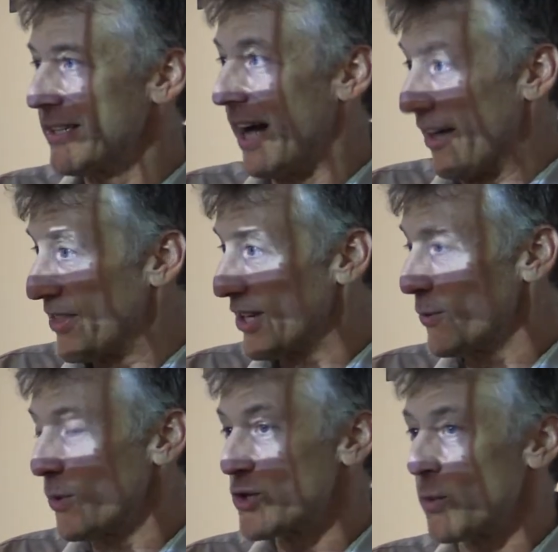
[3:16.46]
I think
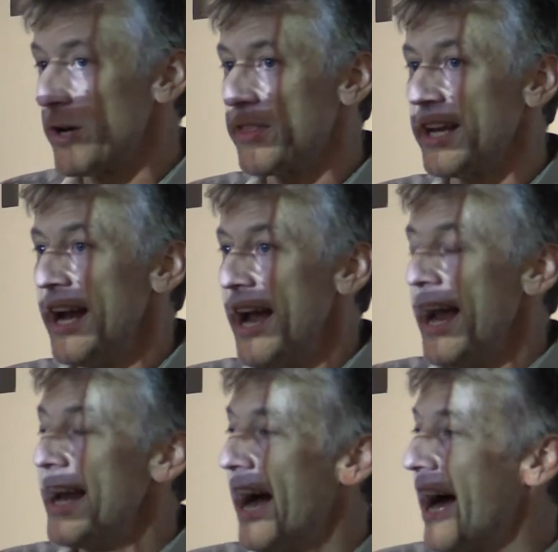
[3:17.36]
it was worth it.
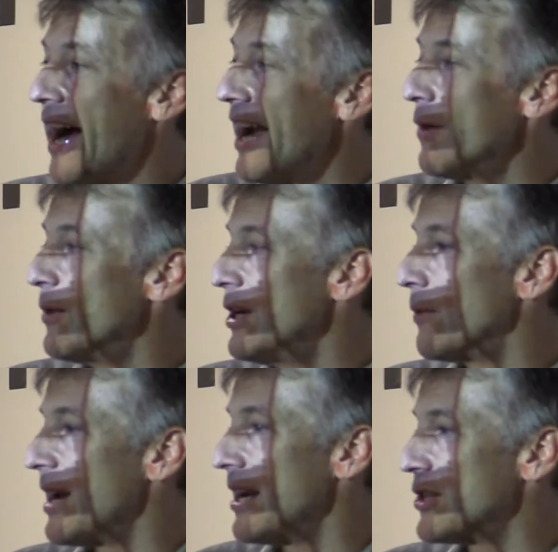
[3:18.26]
And I
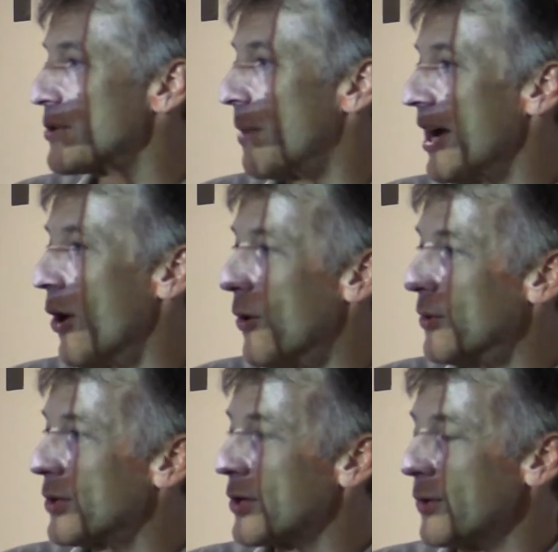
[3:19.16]
rearranged my
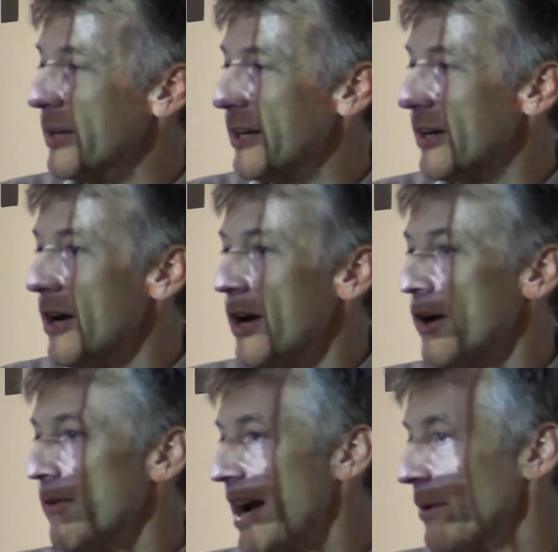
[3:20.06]
own career
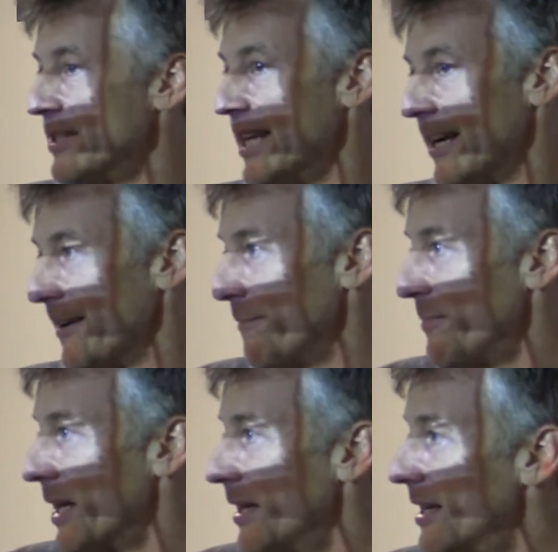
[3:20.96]
around Dan.
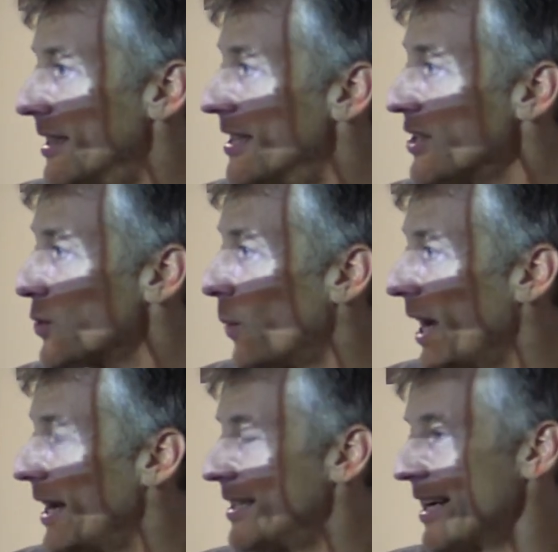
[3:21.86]
In this
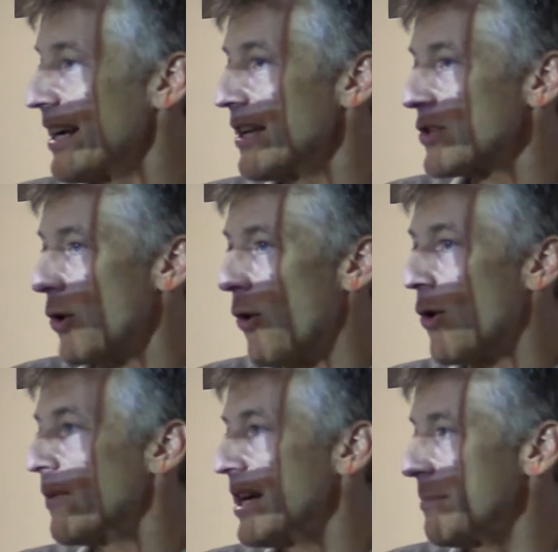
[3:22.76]
way, Dan is
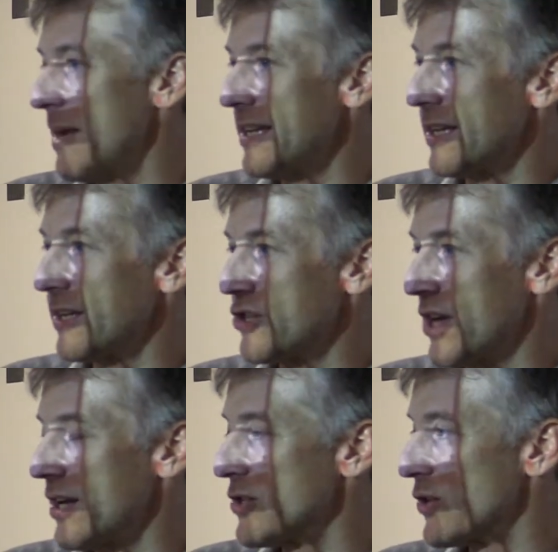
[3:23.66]
already making a
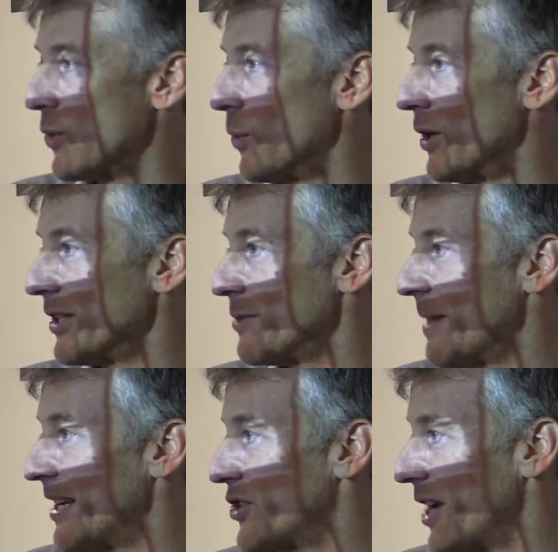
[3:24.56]
change in the world. He's
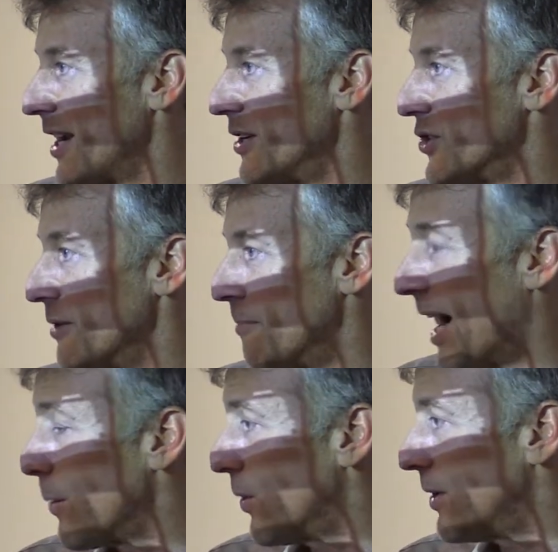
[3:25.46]
made a change in
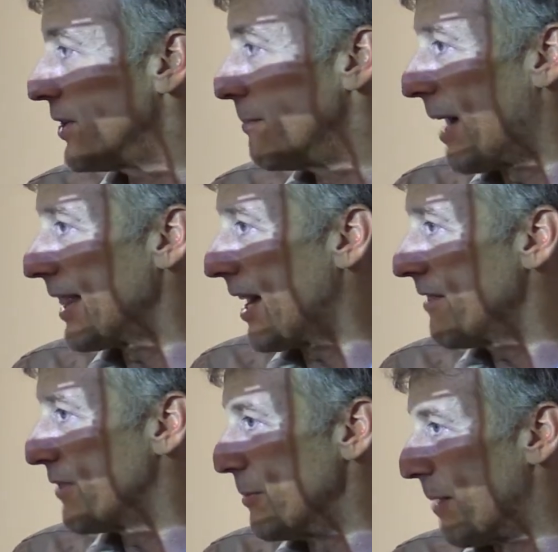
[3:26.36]
my world, in my
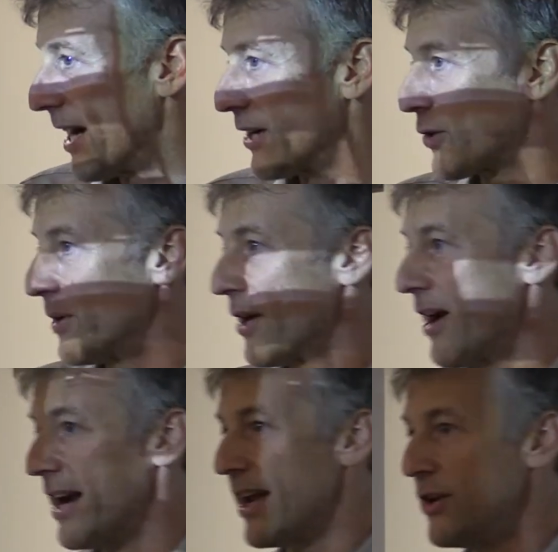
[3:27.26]
life, in my career,
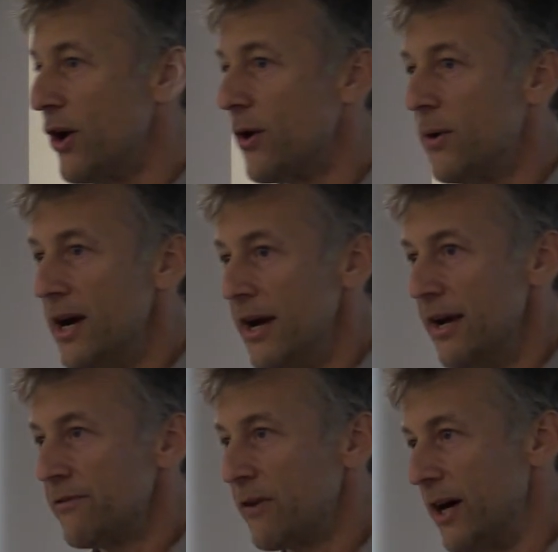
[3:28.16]
and I know
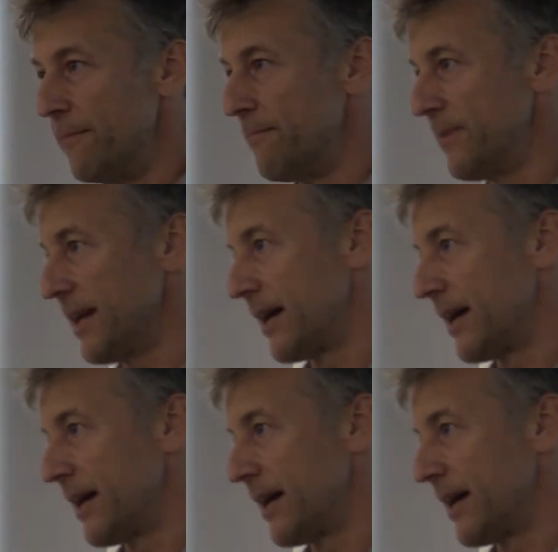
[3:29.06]
from